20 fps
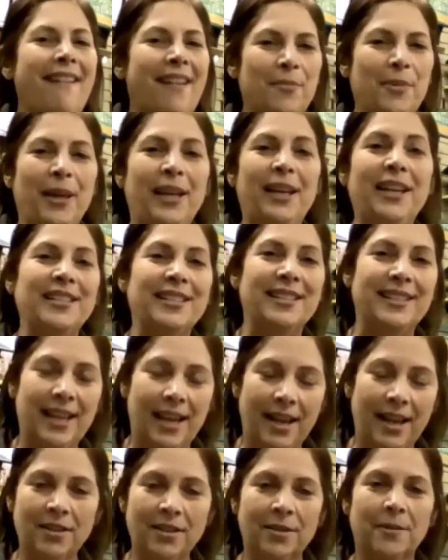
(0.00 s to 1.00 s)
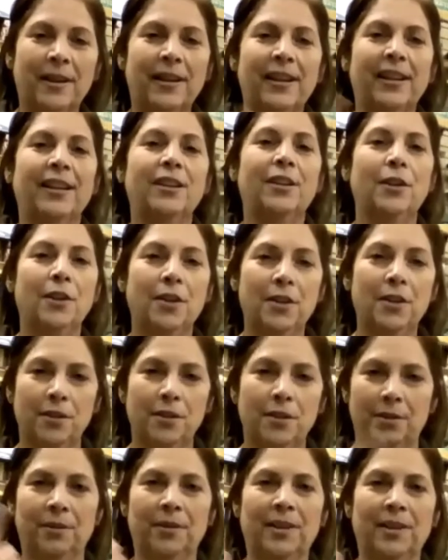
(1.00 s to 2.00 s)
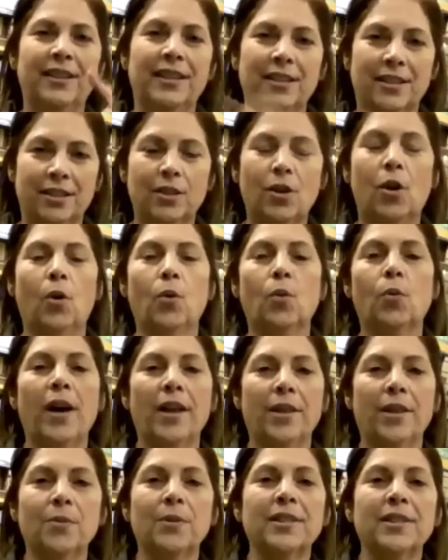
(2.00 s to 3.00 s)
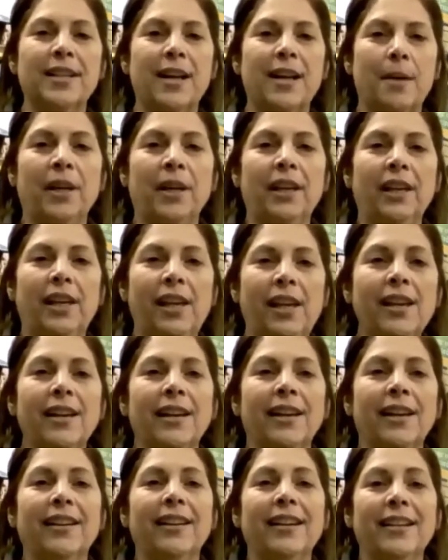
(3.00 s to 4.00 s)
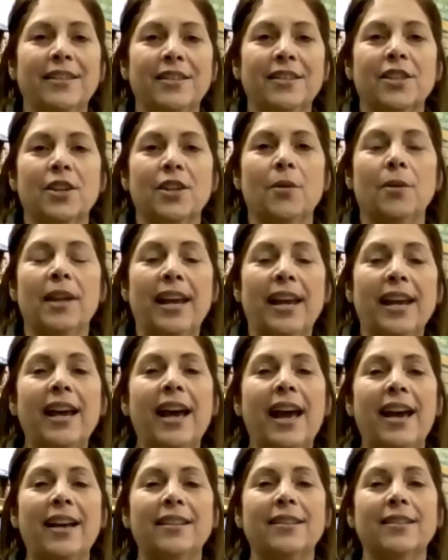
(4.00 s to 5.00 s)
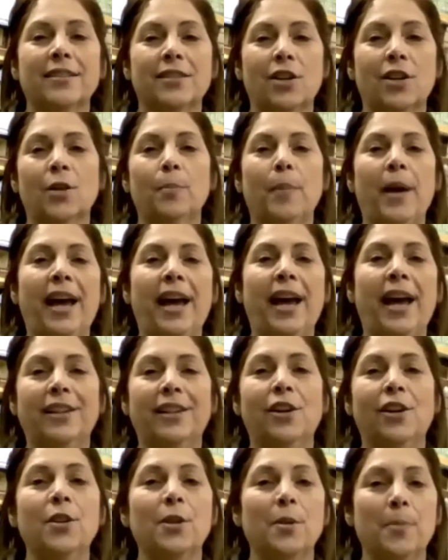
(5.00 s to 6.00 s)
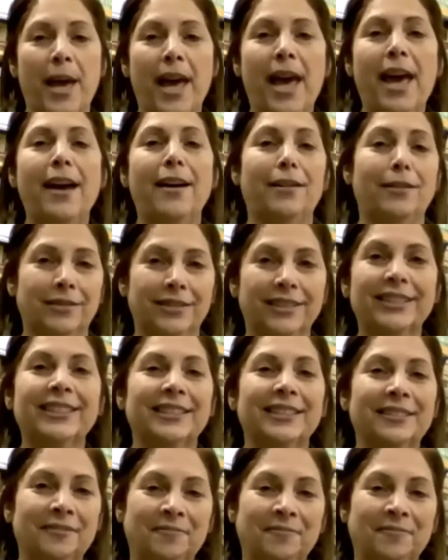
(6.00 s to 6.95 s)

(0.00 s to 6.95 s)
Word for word: because they already knew that this cold weather was coming in. And so they had to start packing on the pounds.